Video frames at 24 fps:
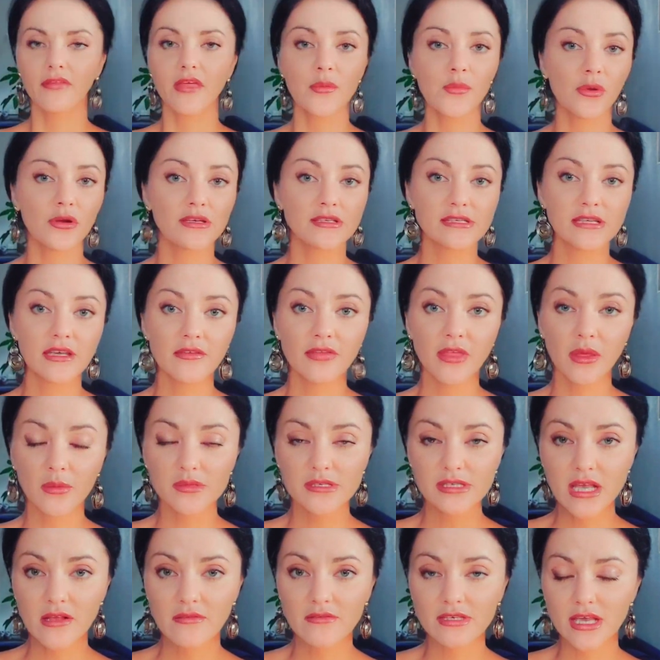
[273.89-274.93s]
They perceive
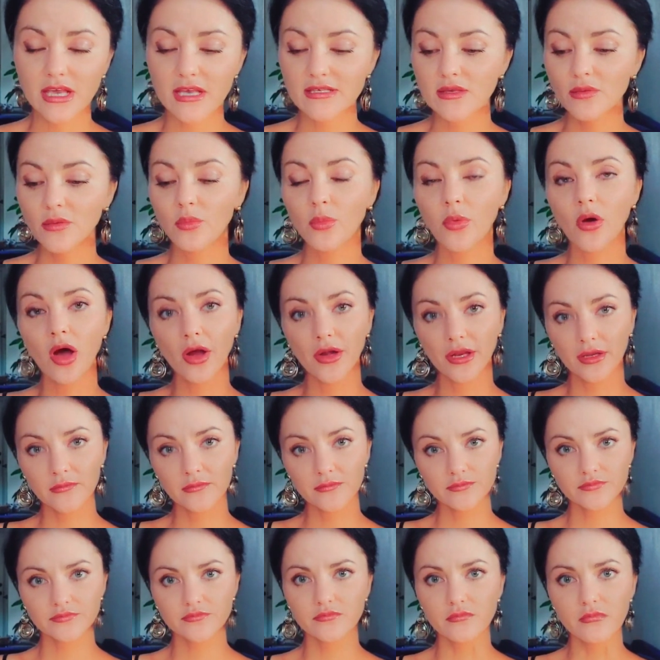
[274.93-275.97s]
themselves as a body,
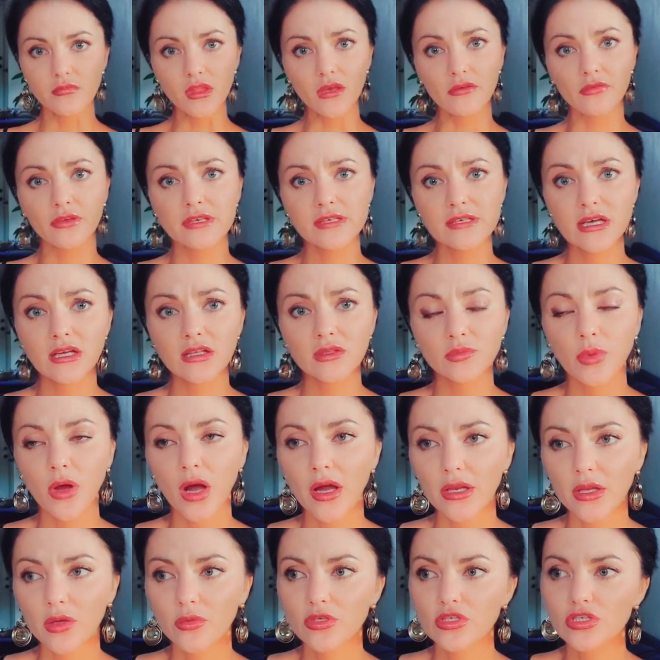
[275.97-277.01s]
physical
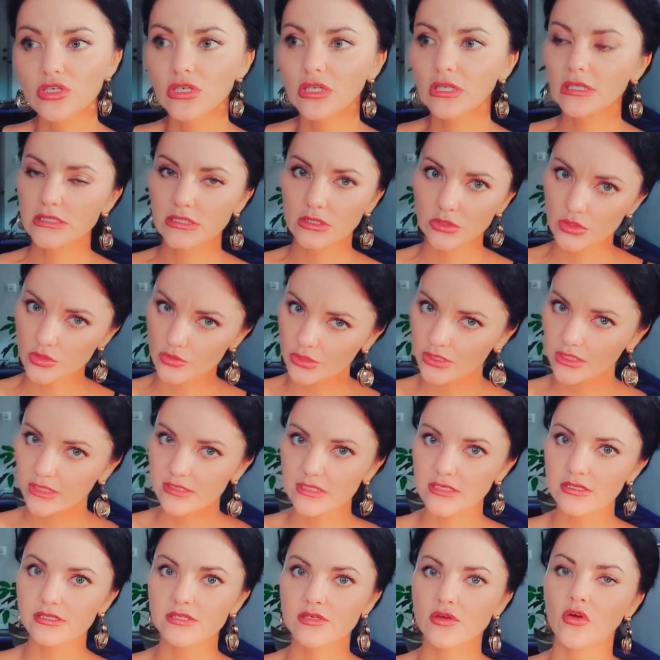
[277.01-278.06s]
body, which needs nutrients
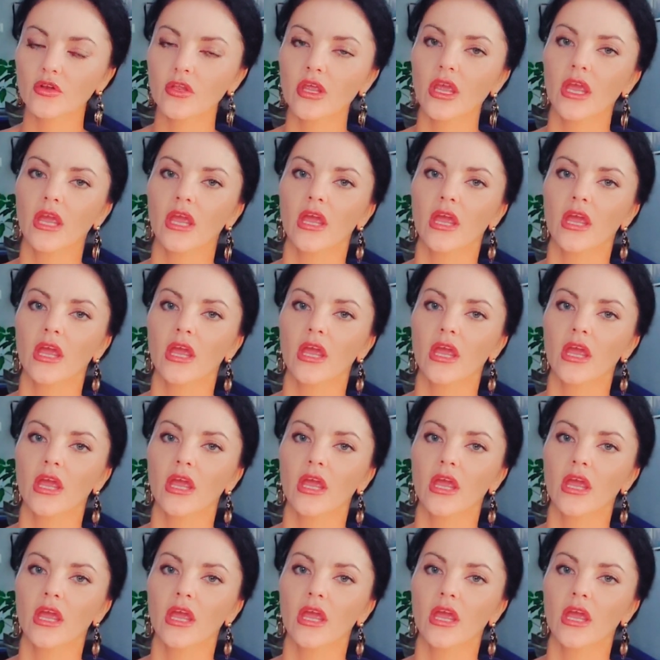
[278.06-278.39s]
and so on.